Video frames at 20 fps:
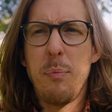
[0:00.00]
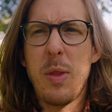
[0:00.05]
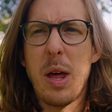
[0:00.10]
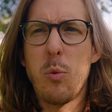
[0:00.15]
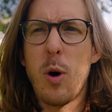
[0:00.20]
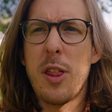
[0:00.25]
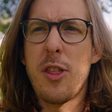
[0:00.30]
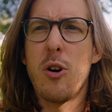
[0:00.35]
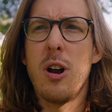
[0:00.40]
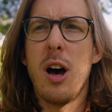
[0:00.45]

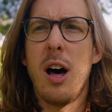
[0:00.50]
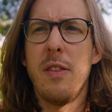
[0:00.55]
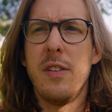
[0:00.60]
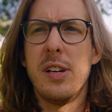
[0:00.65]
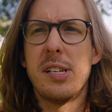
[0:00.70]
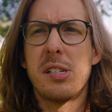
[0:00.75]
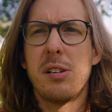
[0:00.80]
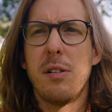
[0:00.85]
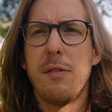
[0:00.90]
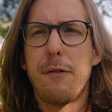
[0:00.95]
and whether or not
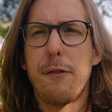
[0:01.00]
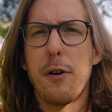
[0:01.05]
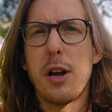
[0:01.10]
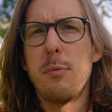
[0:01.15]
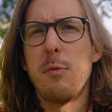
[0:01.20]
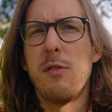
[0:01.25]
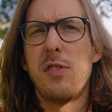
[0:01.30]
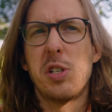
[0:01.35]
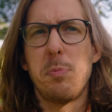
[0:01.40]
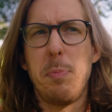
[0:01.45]
this
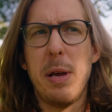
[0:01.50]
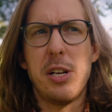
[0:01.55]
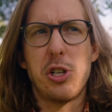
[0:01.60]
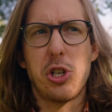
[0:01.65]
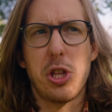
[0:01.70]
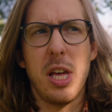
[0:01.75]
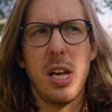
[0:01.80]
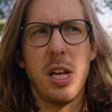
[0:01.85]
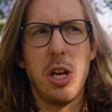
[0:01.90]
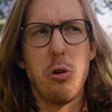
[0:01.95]
freedom of
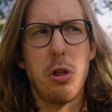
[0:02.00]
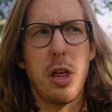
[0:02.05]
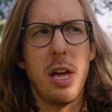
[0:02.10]
speech thing you